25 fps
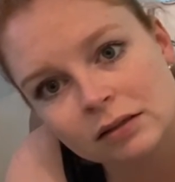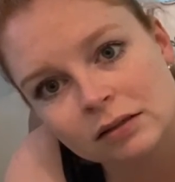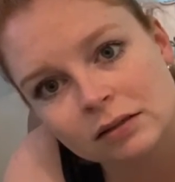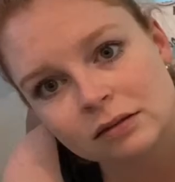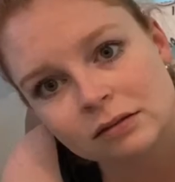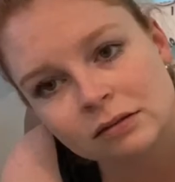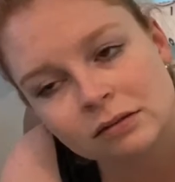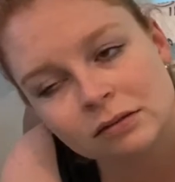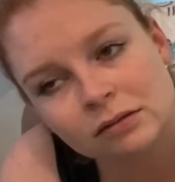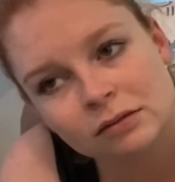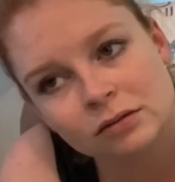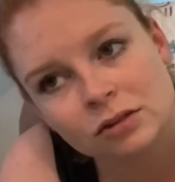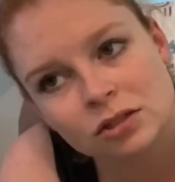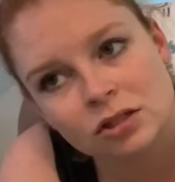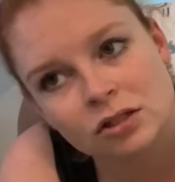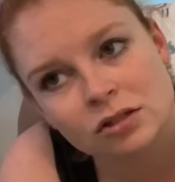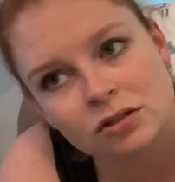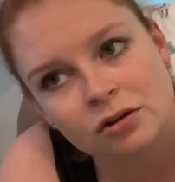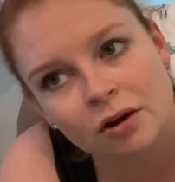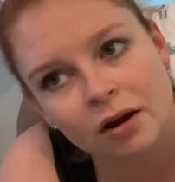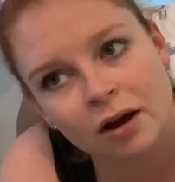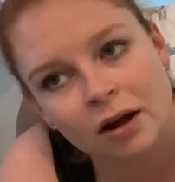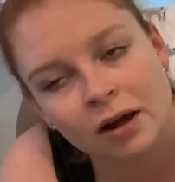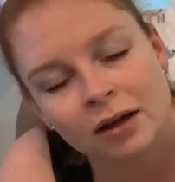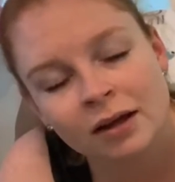Oh, she's
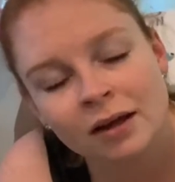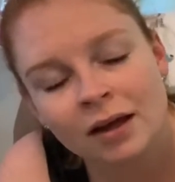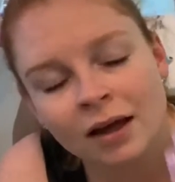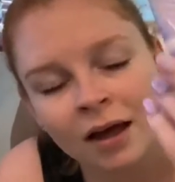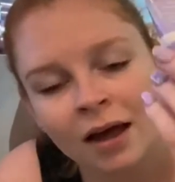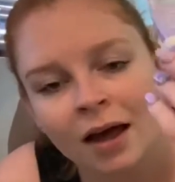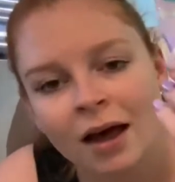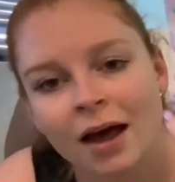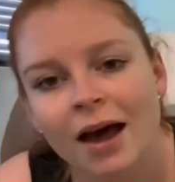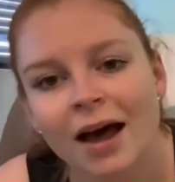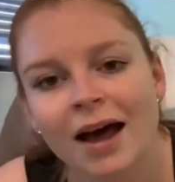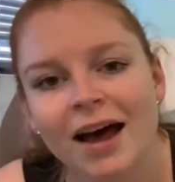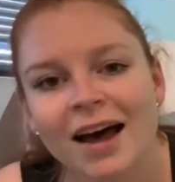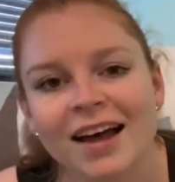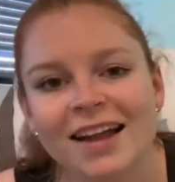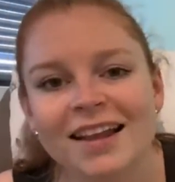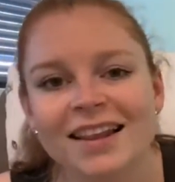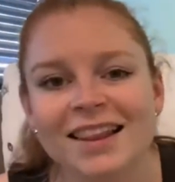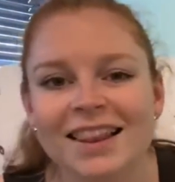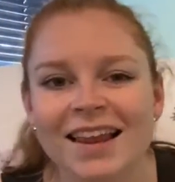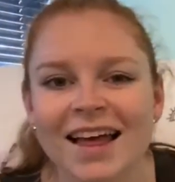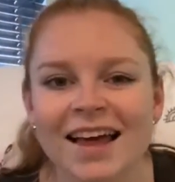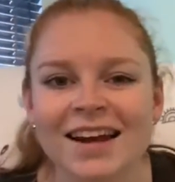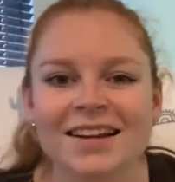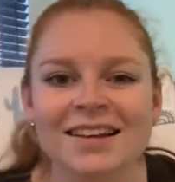crying.
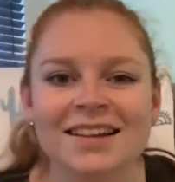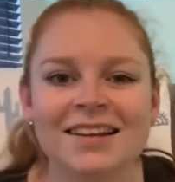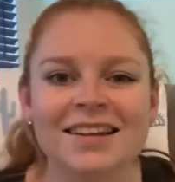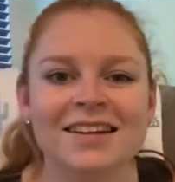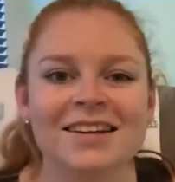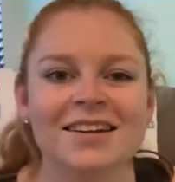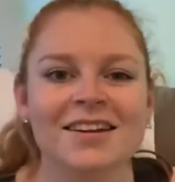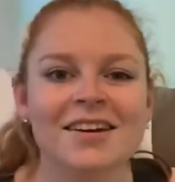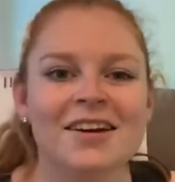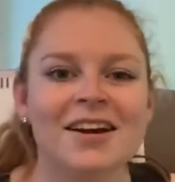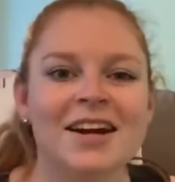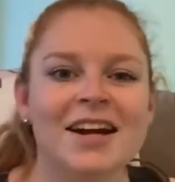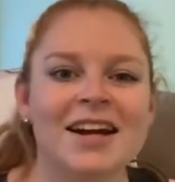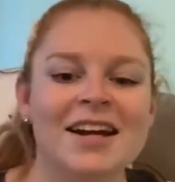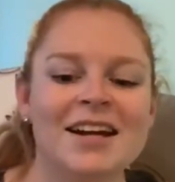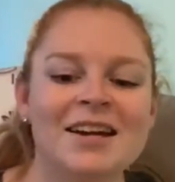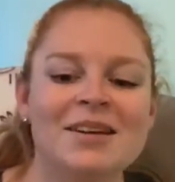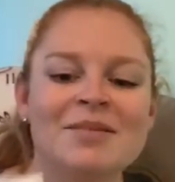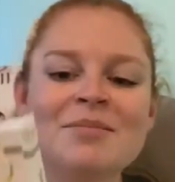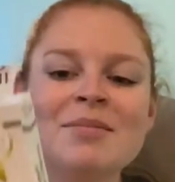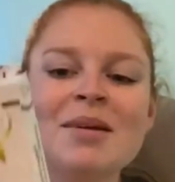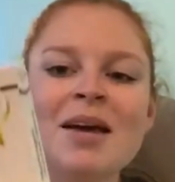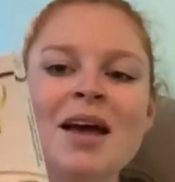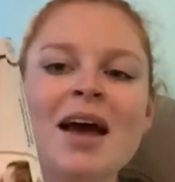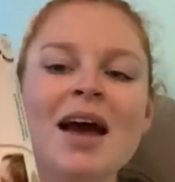Lanolin
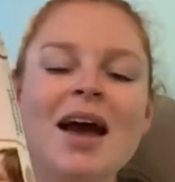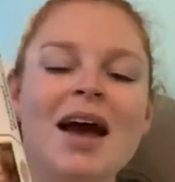cream,